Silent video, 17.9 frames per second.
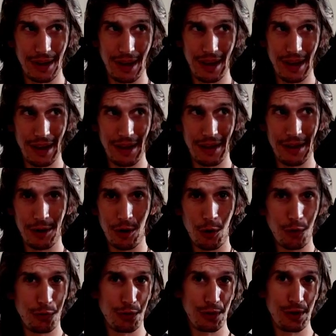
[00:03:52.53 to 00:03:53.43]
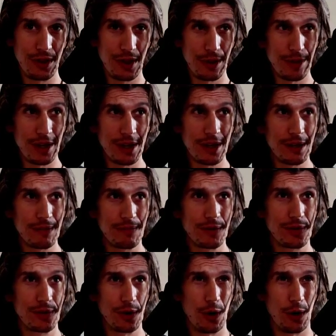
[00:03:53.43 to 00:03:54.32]
And hopefully they make
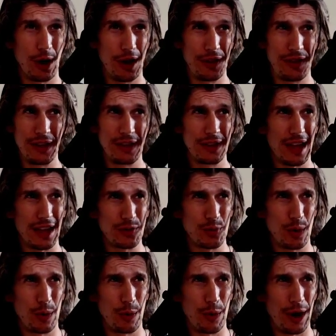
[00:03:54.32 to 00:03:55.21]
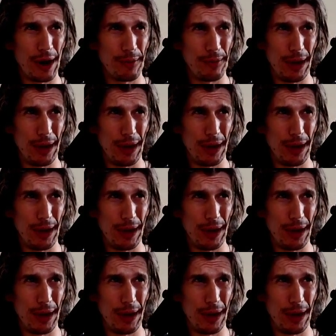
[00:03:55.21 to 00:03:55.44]
it. So I think that's where we're at.